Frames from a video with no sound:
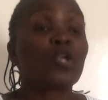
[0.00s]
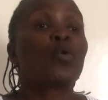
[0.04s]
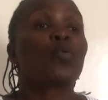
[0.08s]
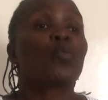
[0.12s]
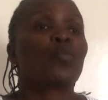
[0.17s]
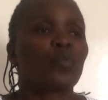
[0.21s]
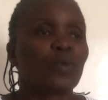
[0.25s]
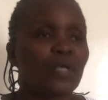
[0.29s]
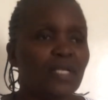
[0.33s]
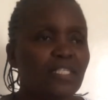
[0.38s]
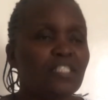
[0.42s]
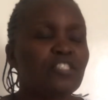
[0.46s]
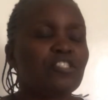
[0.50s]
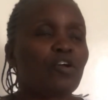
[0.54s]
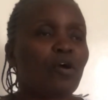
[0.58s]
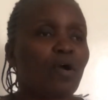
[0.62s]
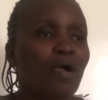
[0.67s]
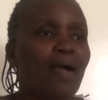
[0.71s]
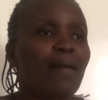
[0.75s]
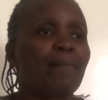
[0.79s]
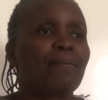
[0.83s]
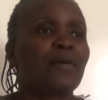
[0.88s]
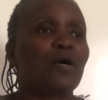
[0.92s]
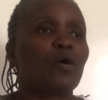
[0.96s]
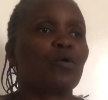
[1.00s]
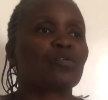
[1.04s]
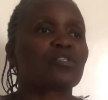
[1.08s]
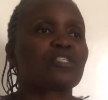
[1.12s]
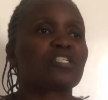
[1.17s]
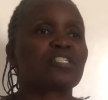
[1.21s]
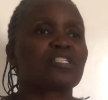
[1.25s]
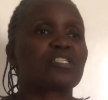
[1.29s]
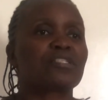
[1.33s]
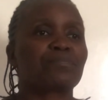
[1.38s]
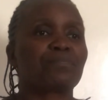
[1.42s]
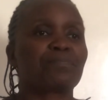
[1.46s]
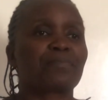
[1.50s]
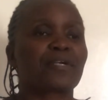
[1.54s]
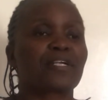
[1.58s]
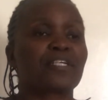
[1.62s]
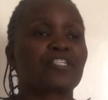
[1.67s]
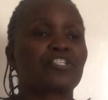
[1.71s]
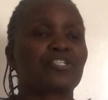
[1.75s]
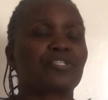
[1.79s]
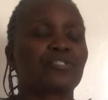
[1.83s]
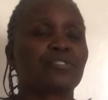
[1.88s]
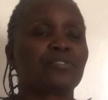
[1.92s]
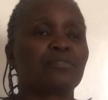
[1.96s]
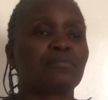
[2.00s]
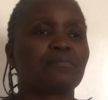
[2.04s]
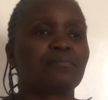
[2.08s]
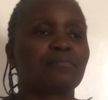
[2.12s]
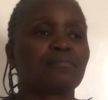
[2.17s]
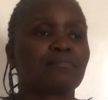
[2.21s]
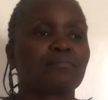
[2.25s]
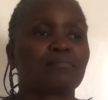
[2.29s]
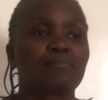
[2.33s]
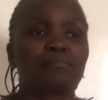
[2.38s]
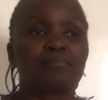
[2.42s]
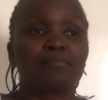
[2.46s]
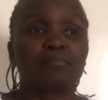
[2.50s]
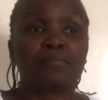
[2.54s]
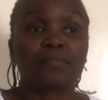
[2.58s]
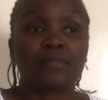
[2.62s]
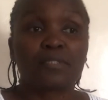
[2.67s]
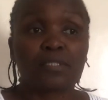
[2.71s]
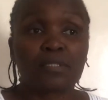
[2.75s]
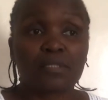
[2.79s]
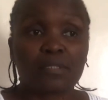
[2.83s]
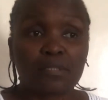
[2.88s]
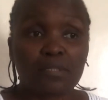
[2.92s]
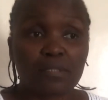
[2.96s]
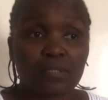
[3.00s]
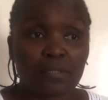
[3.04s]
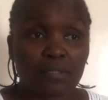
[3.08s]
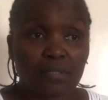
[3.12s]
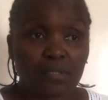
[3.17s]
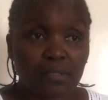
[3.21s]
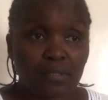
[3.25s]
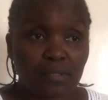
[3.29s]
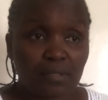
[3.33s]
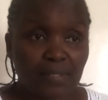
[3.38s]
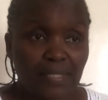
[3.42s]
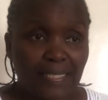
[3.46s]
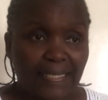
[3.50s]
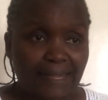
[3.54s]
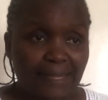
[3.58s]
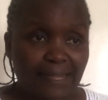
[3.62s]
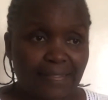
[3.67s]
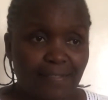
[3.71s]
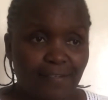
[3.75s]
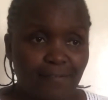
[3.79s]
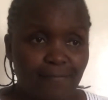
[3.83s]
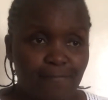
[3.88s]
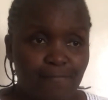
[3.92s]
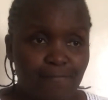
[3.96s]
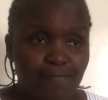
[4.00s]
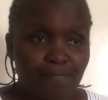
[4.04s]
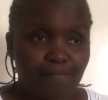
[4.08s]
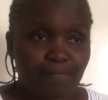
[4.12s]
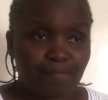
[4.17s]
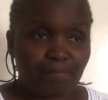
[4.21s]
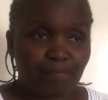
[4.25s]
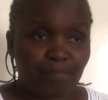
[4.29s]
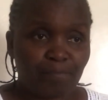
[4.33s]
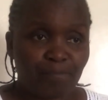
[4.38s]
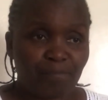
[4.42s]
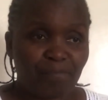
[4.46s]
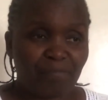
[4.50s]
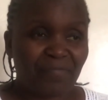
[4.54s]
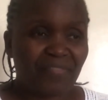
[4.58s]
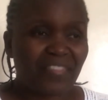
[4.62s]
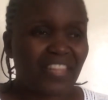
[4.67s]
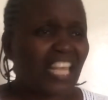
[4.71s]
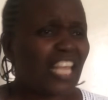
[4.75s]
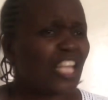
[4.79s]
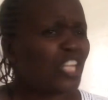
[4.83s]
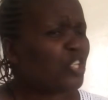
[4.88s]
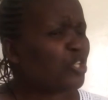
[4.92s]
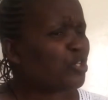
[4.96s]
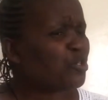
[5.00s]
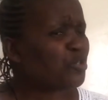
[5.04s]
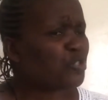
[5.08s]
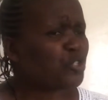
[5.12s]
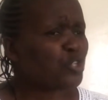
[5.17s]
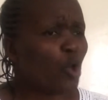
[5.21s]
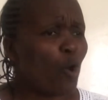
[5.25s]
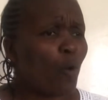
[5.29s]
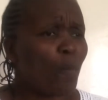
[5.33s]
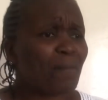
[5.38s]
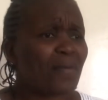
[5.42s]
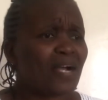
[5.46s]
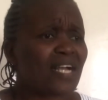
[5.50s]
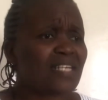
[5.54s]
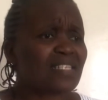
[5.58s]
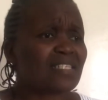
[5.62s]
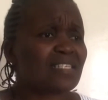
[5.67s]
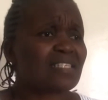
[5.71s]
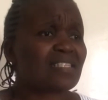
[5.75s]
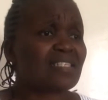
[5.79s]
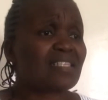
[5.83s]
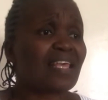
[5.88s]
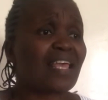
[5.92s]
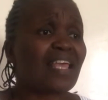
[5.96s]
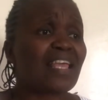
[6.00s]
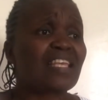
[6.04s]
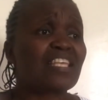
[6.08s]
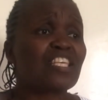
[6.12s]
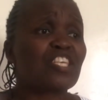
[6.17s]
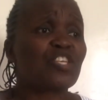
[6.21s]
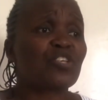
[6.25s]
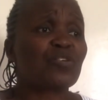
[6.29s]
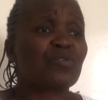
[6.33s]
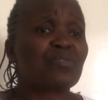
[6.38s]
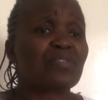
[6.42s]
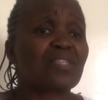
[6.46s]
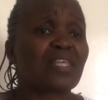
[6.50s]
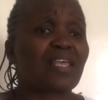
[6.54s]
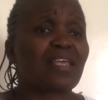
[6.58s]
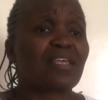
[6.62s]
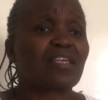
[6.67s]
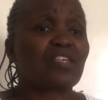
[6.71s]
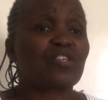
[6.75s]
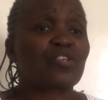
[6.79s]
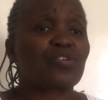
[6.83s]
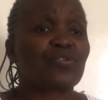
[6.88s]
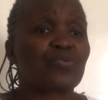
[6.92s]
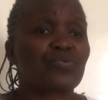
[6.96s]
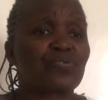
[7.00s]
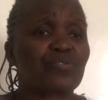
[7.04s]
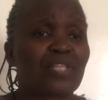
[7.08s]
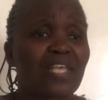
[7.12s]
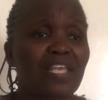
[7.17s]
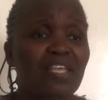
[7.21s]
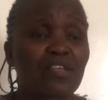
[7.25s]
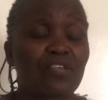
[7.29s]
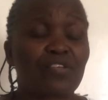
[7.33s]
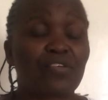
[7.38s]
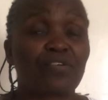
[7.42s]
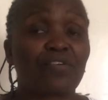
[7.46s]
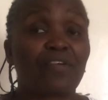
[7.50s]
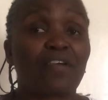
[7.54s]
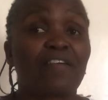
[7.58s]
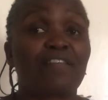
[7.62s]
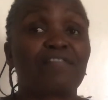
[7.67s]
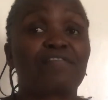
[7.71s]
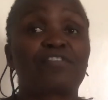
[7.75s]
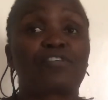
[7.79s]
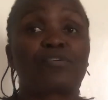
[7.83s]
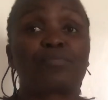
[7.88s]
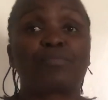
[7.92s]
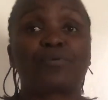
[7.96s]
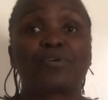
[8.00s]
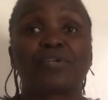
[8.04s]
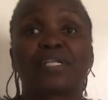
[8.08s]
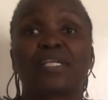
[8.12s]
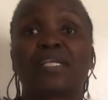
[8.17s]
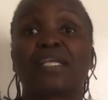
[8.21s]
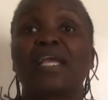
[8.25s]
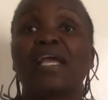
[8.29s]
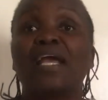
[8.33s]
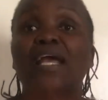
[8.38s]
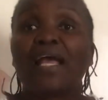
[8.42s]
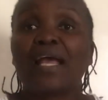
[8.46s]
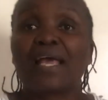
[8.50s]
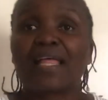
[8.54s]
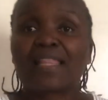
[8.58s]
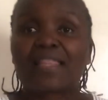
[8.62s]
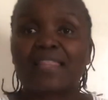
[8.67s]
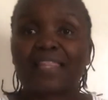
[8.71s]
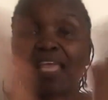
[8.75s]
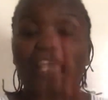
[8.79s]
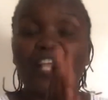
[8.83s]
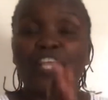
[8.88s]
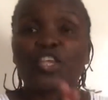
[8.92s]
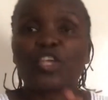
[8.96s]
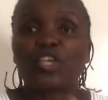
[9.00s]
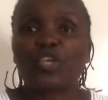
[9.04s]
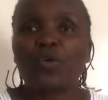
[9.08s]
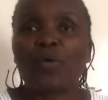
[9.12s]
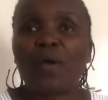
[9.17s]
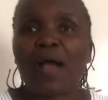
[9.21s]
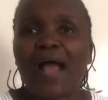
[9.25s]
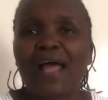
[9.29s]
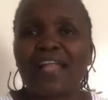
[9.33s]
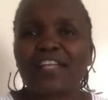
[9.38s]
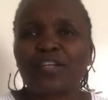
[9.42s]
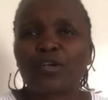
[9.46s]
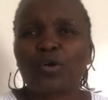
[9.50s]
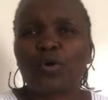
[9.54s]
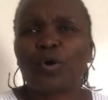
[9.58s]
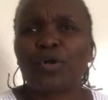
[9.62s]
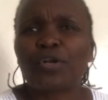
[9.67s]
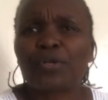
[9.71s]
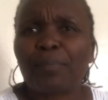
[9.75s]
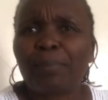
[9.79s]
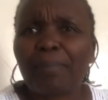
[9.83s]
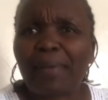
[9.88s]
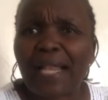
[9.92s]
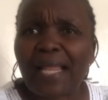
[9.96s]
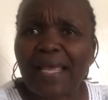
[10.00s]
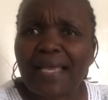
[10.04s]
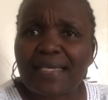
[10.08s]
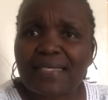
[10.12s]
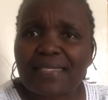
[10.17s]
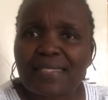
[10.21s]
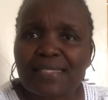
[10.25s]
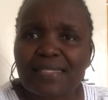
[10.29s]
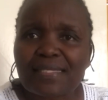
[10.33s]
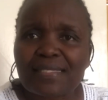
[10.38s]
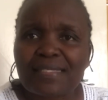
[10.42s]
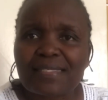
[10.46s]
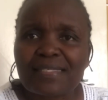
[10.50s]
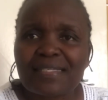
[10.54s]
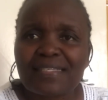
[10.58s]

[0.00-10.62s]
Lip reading: We'll talk about depression next time. Thank you so much. Thank you, everybody. Thank you, and God bless.